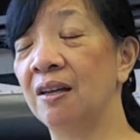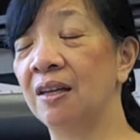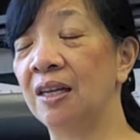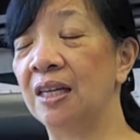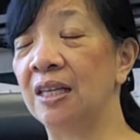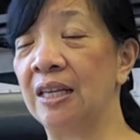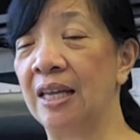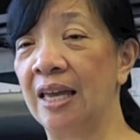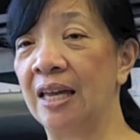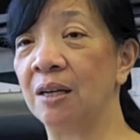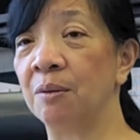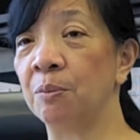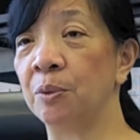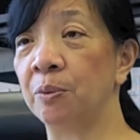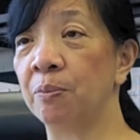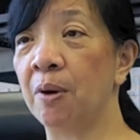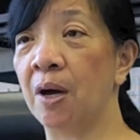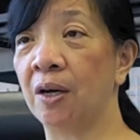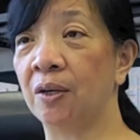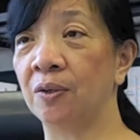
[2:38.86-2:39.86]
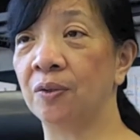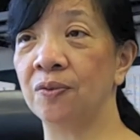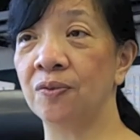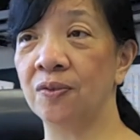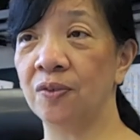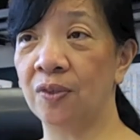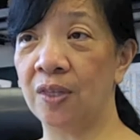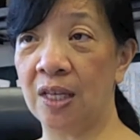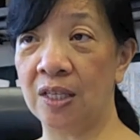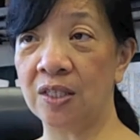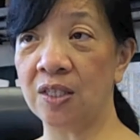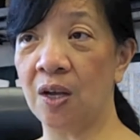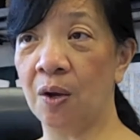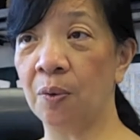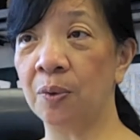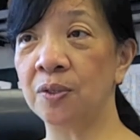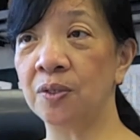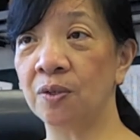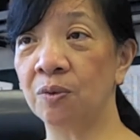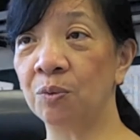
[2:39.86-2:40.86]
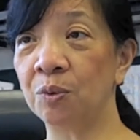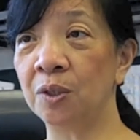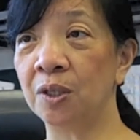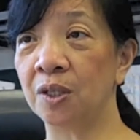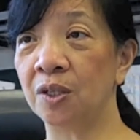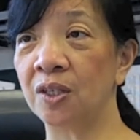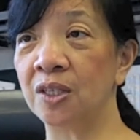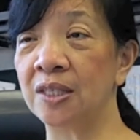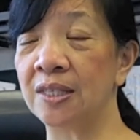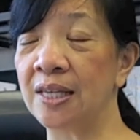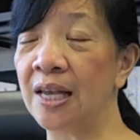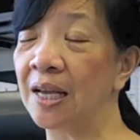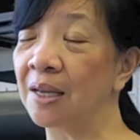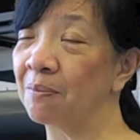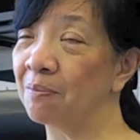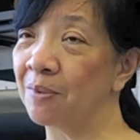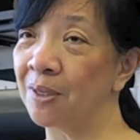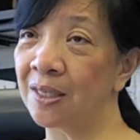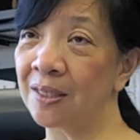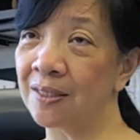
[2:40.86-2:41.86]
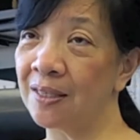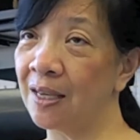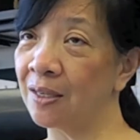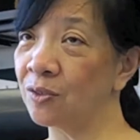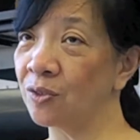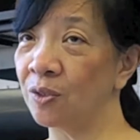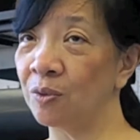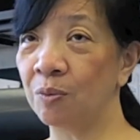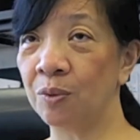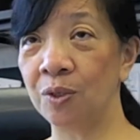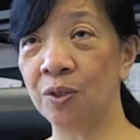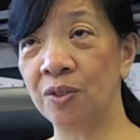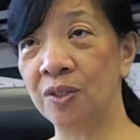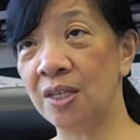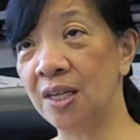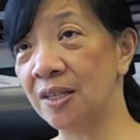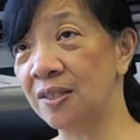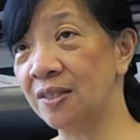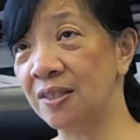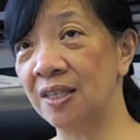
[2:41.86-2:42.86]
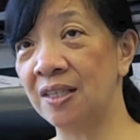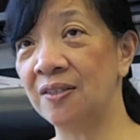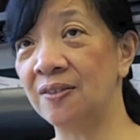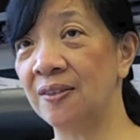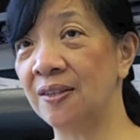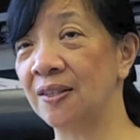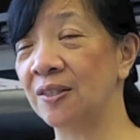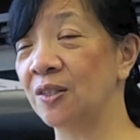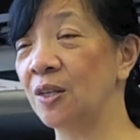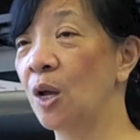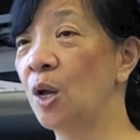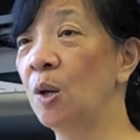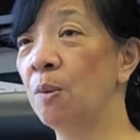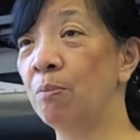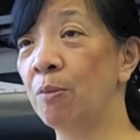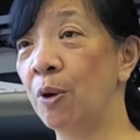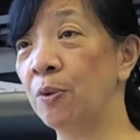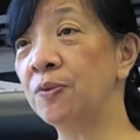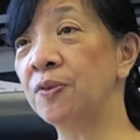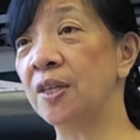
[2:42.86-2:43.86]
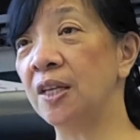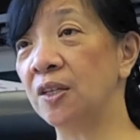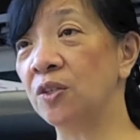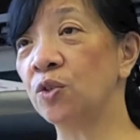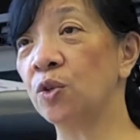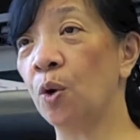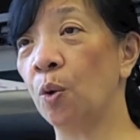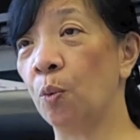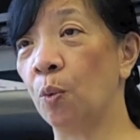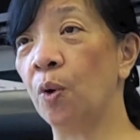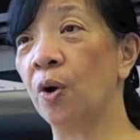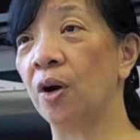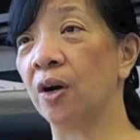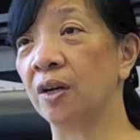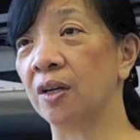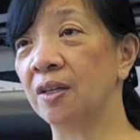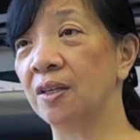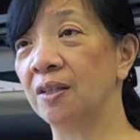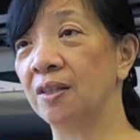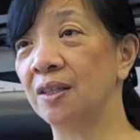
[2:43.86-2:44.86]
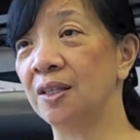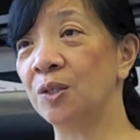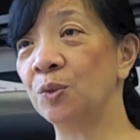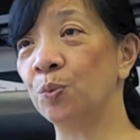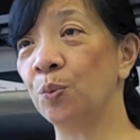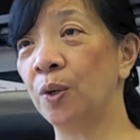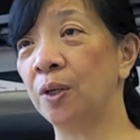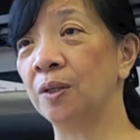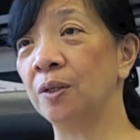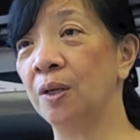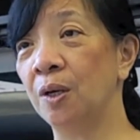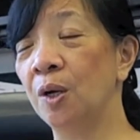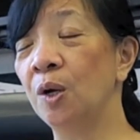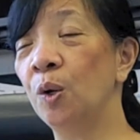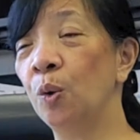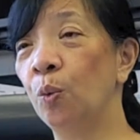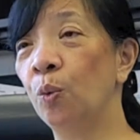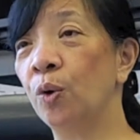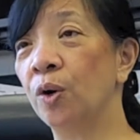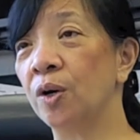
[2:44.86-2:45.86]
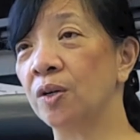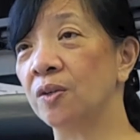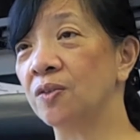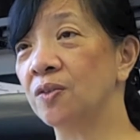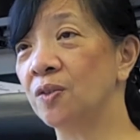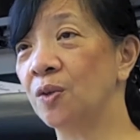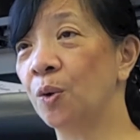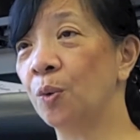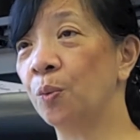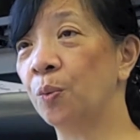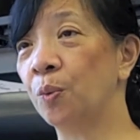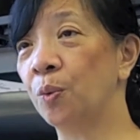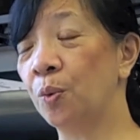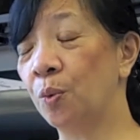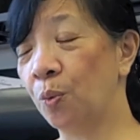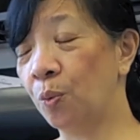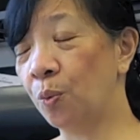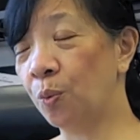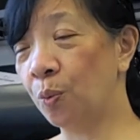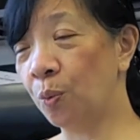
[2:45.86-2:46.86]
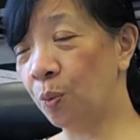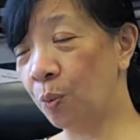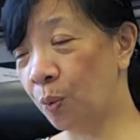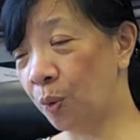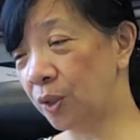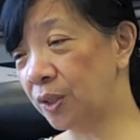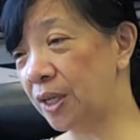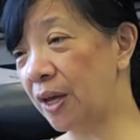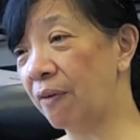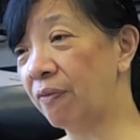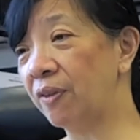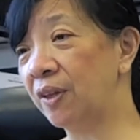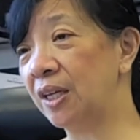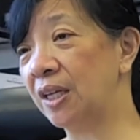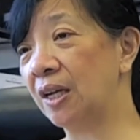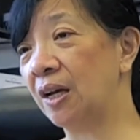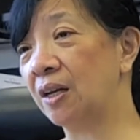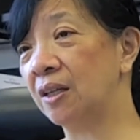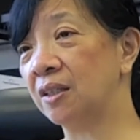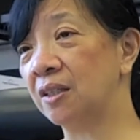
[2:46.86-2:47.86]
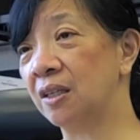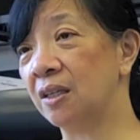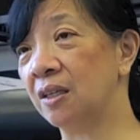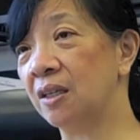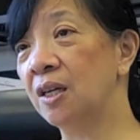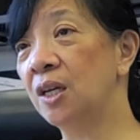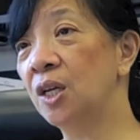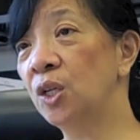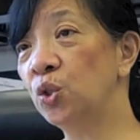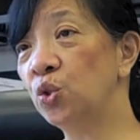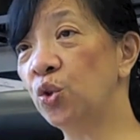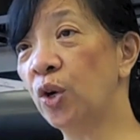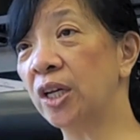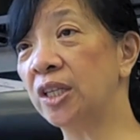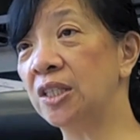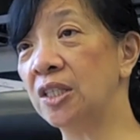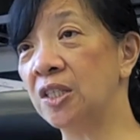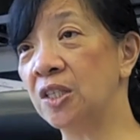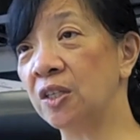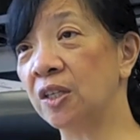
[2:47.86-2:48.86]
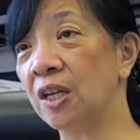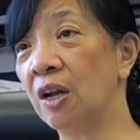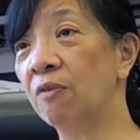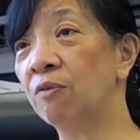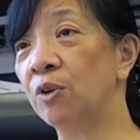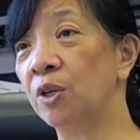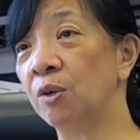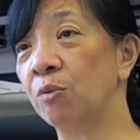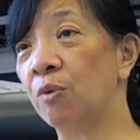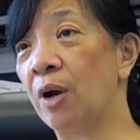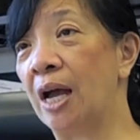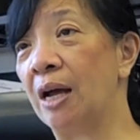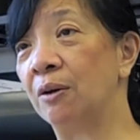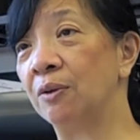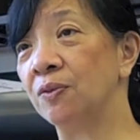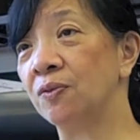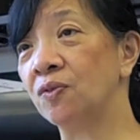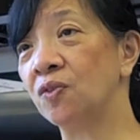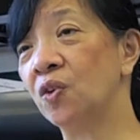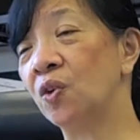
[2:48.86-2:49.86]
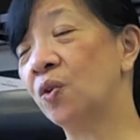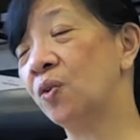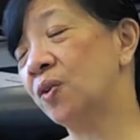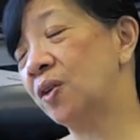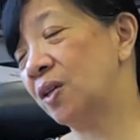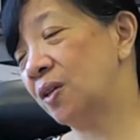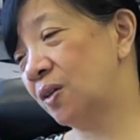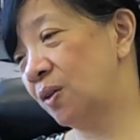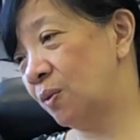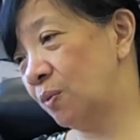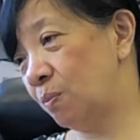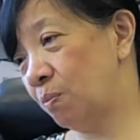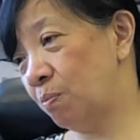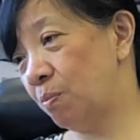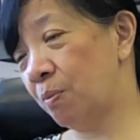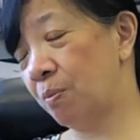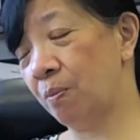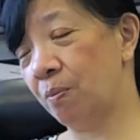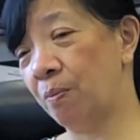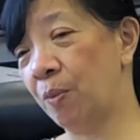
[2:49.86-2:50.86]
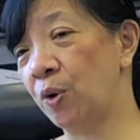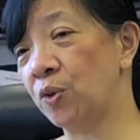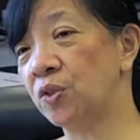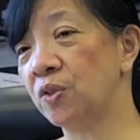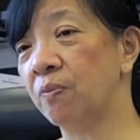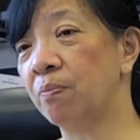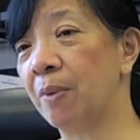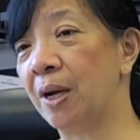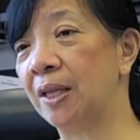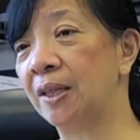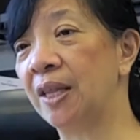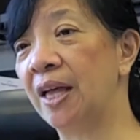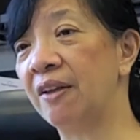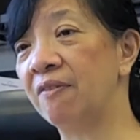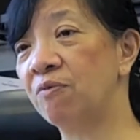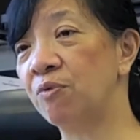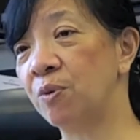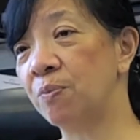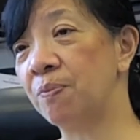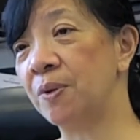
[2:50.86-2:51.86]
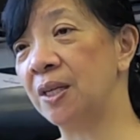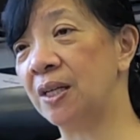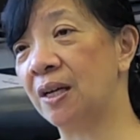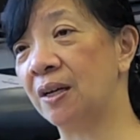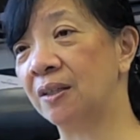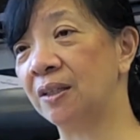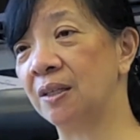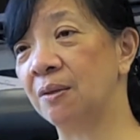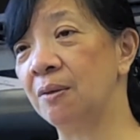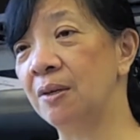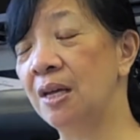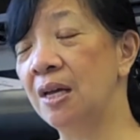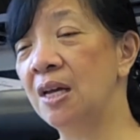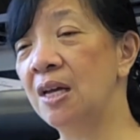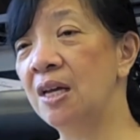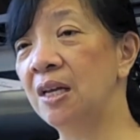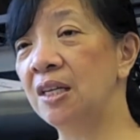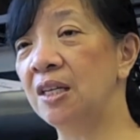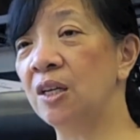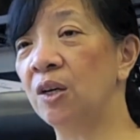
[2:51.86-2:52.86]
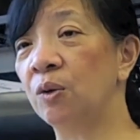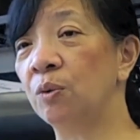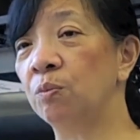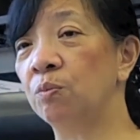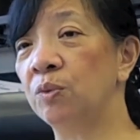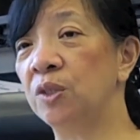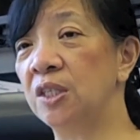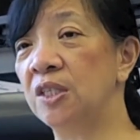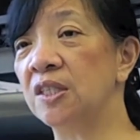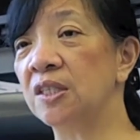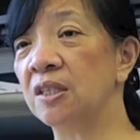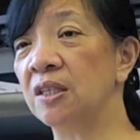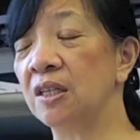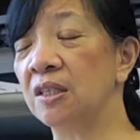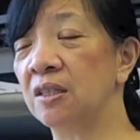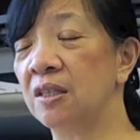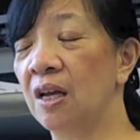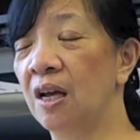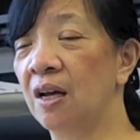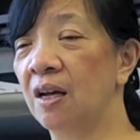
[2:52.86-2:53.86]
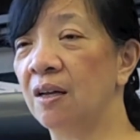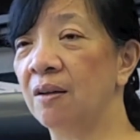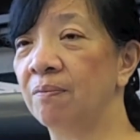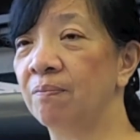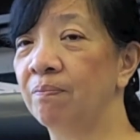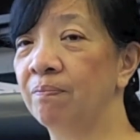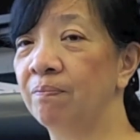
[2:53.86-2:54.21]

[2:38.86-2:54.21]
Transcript: in animal models. So that's always a really good sign, because actually when you test these things, most things don't work, and this one worked. So we're definitely on the drug discovery route. So most of my life we've been on the